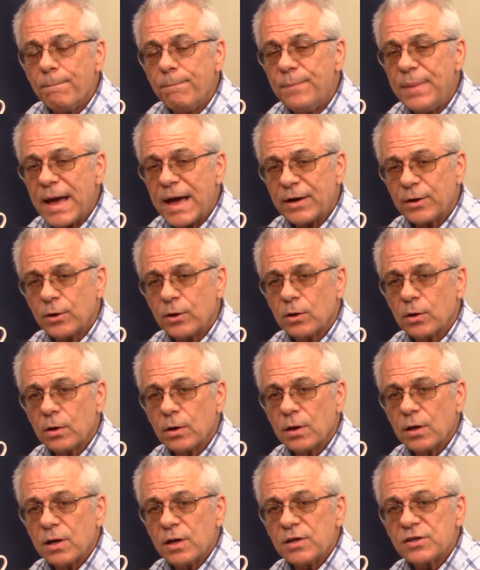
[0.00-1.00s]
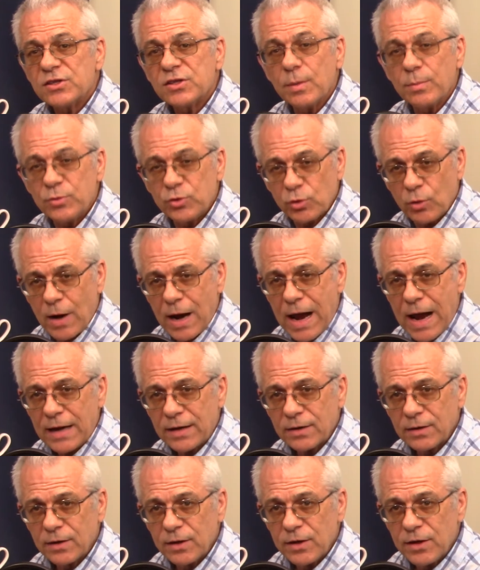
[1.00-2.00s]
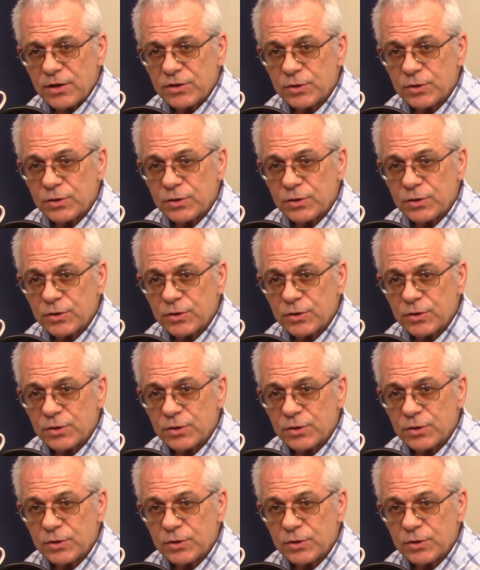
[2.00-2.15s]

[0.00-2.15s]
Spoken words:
better, subtract.